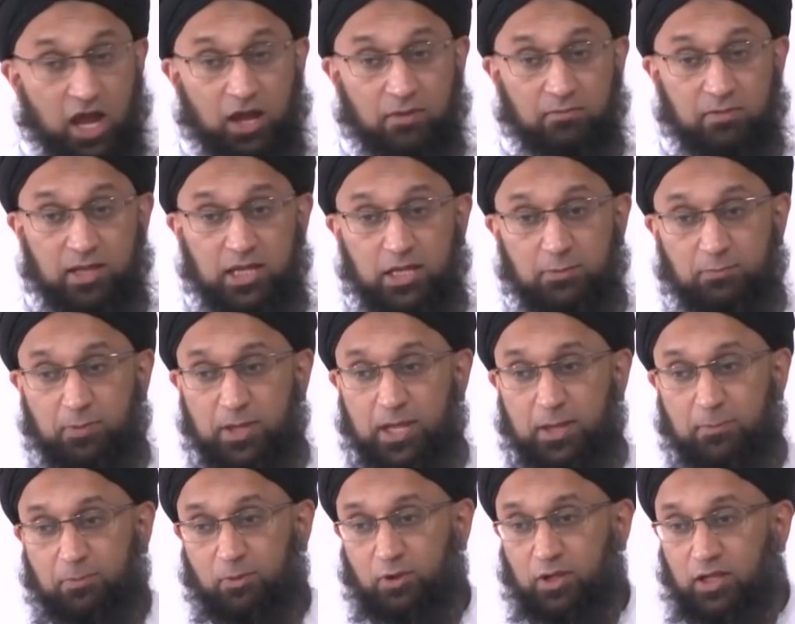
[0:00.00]
there are many
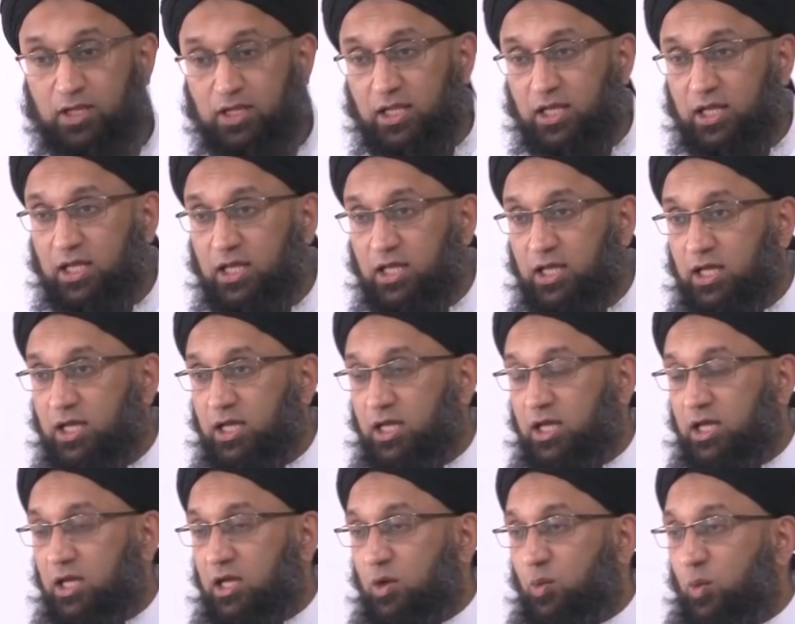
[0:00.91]
people,
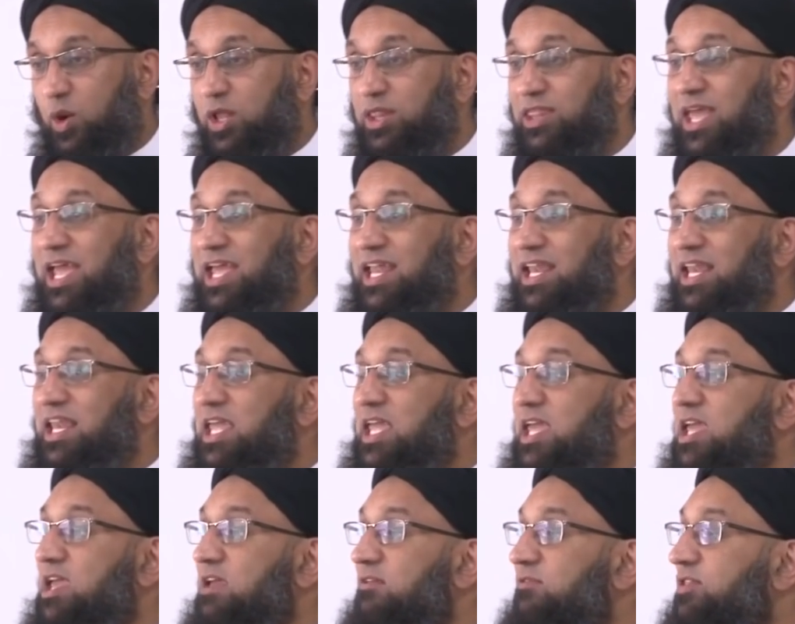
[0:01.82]
when they
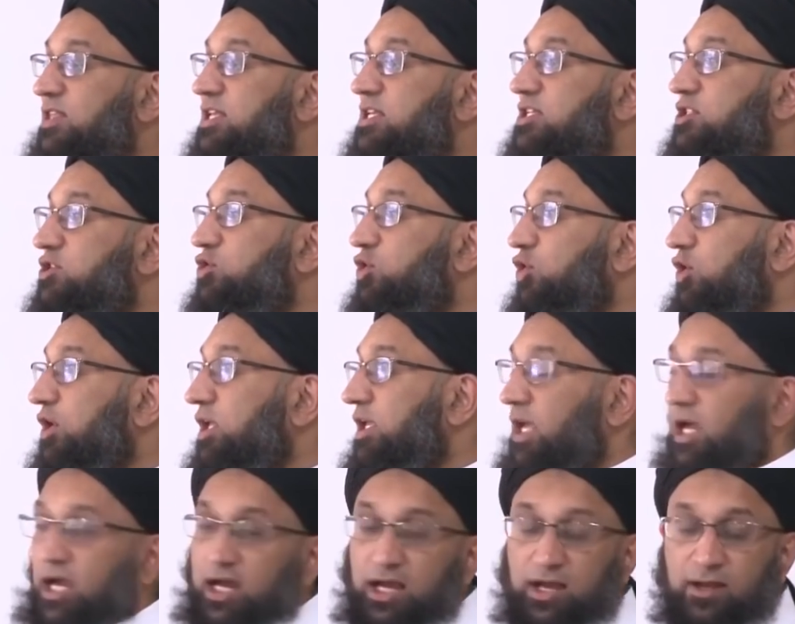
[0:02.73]
leave this
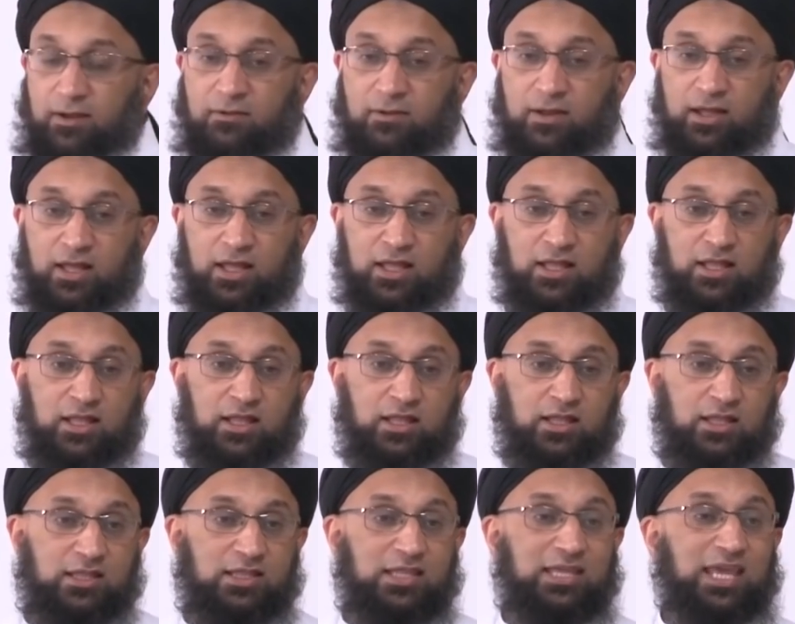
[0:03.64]
dunya,
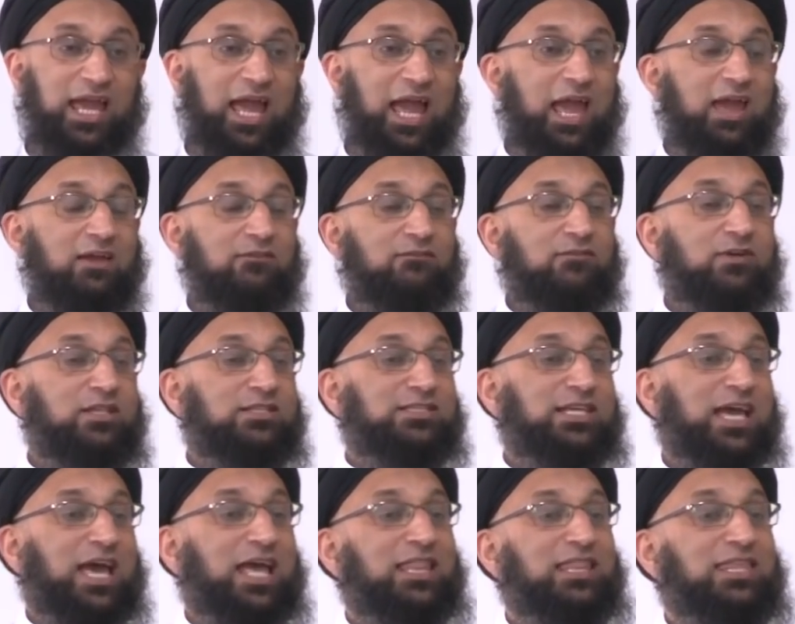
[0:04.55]
the
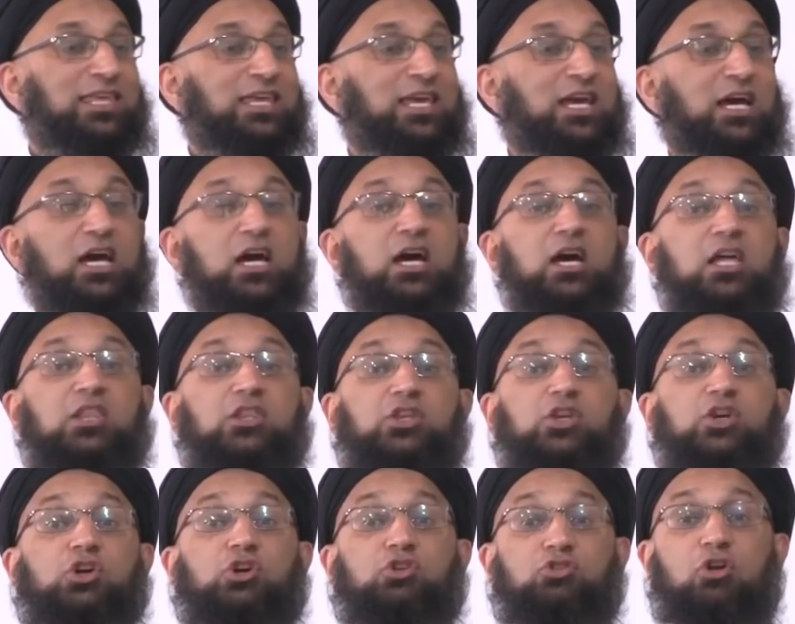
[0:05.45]
heavens and the
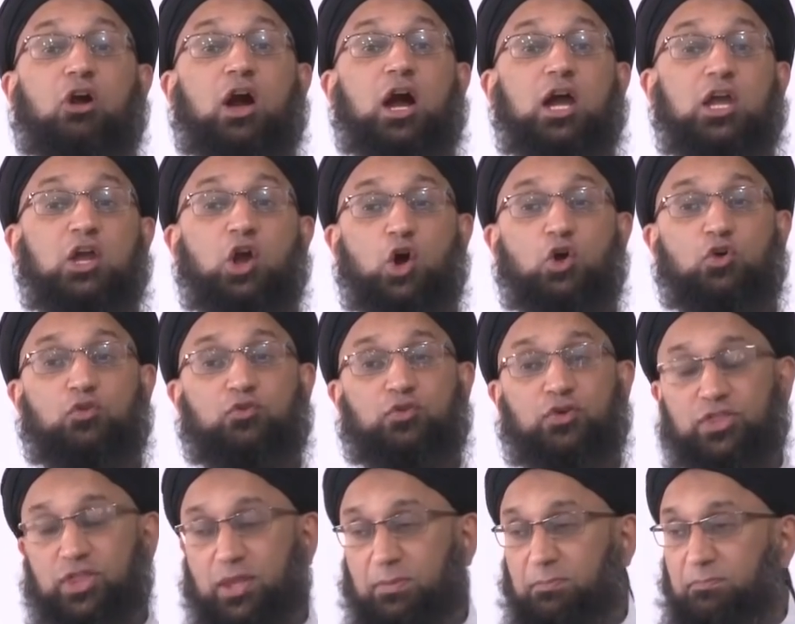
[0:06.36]
earth cry
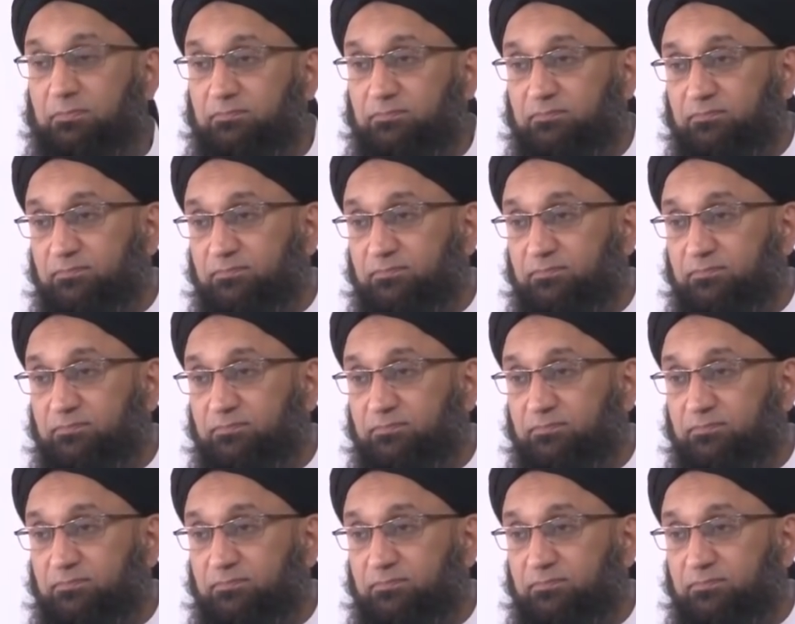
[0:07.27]
over them.